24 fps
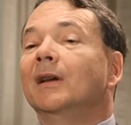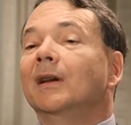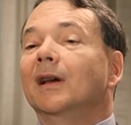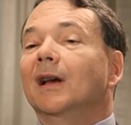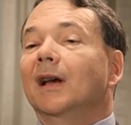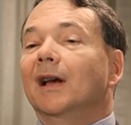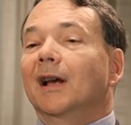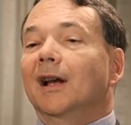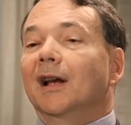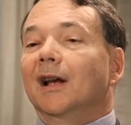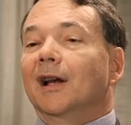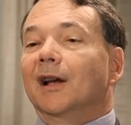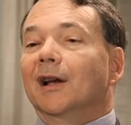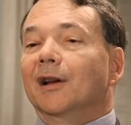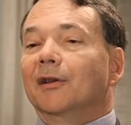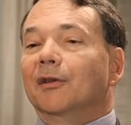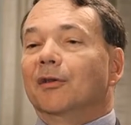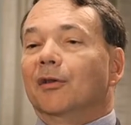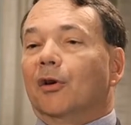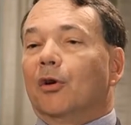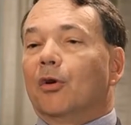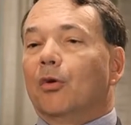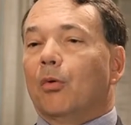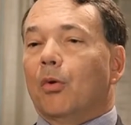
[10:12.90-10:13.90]
And
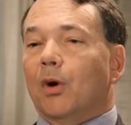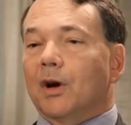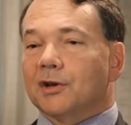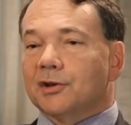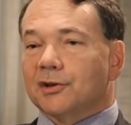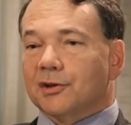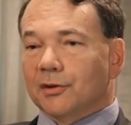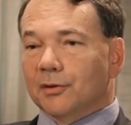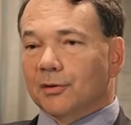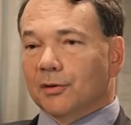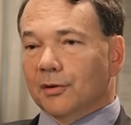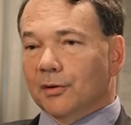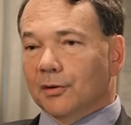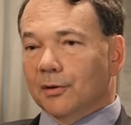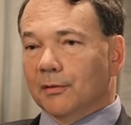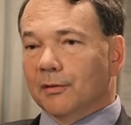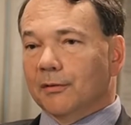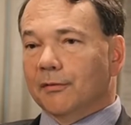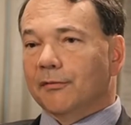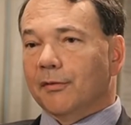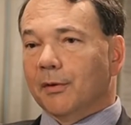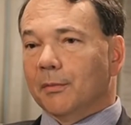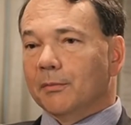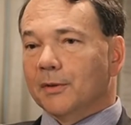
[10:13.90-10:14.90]
the questioner
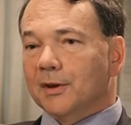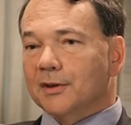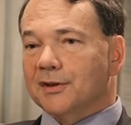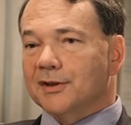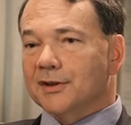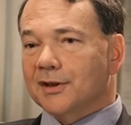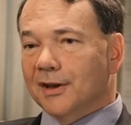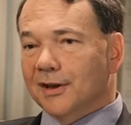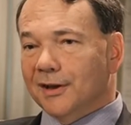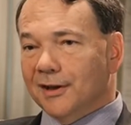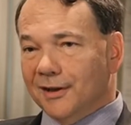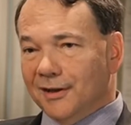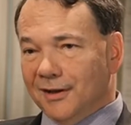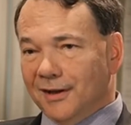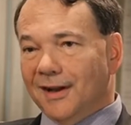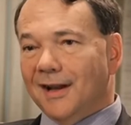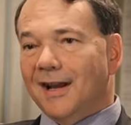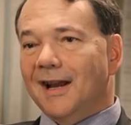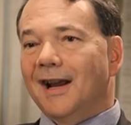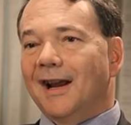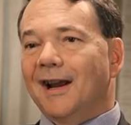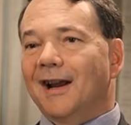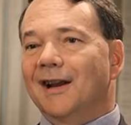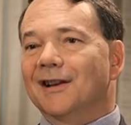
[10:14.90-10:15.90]
from the Senate
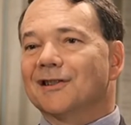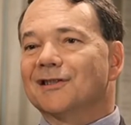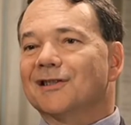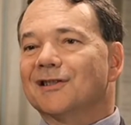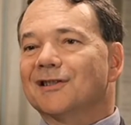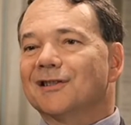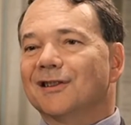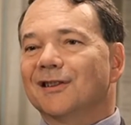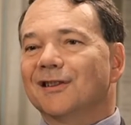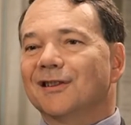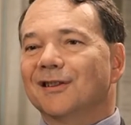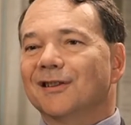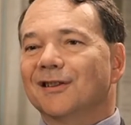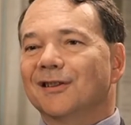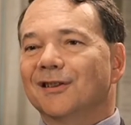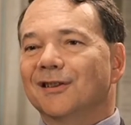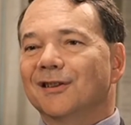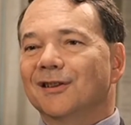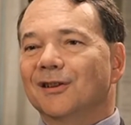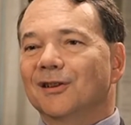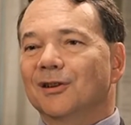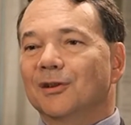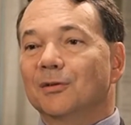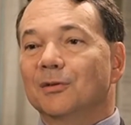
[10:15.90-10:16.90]
asked the
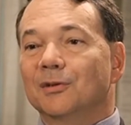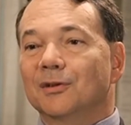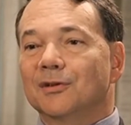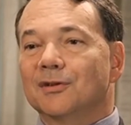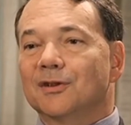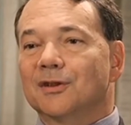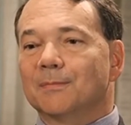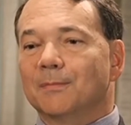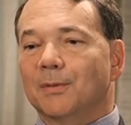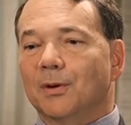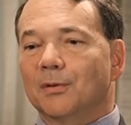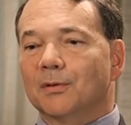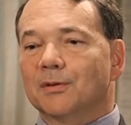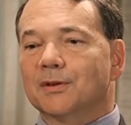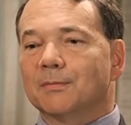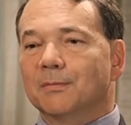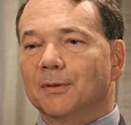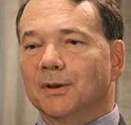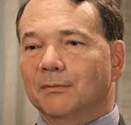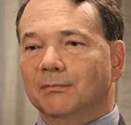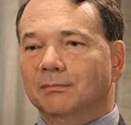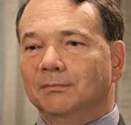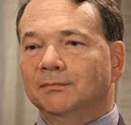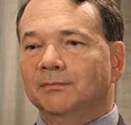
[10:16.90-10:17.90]
union
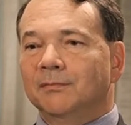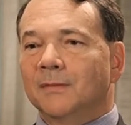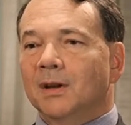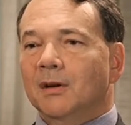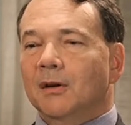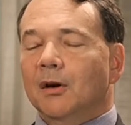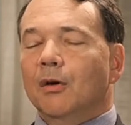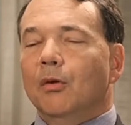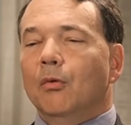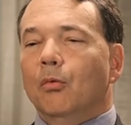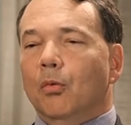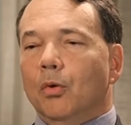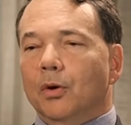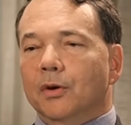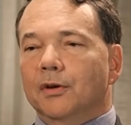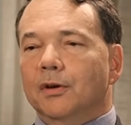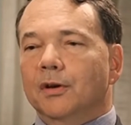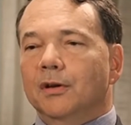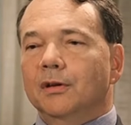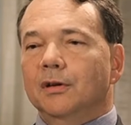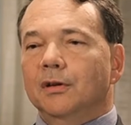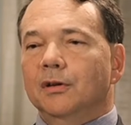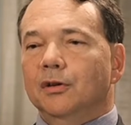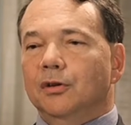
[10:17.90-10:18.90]
spokesman, would
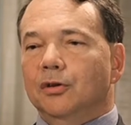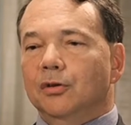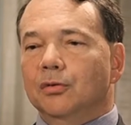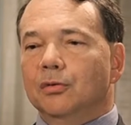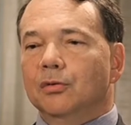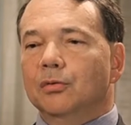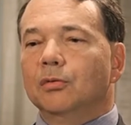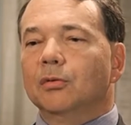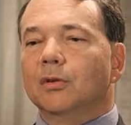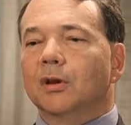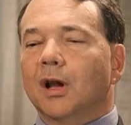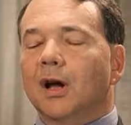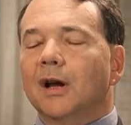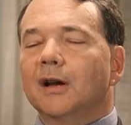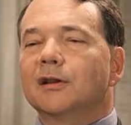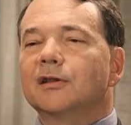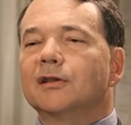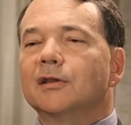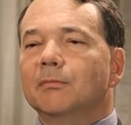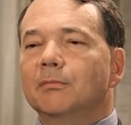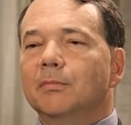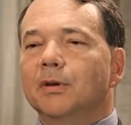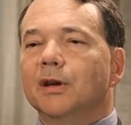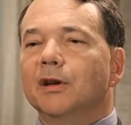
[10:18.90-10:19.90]
you like
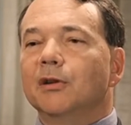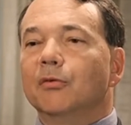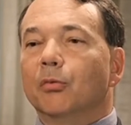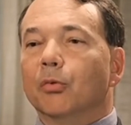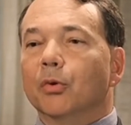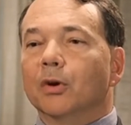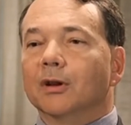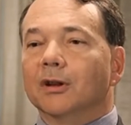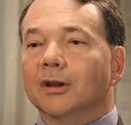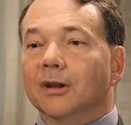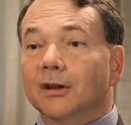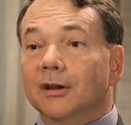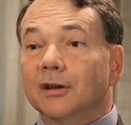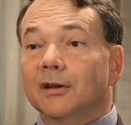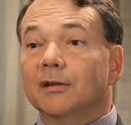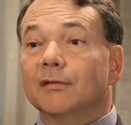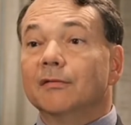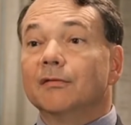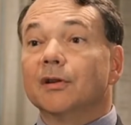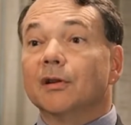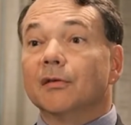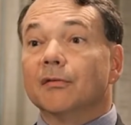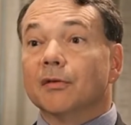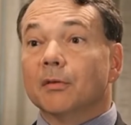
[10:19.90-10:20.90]
to be
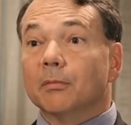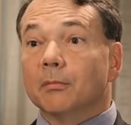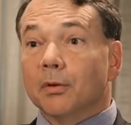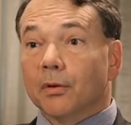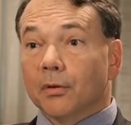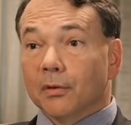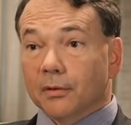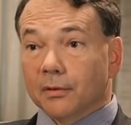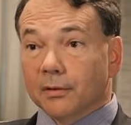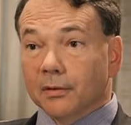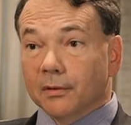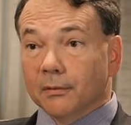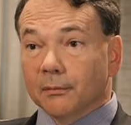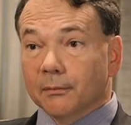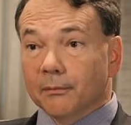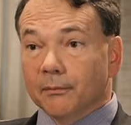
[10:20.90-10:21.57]
relieved of the burden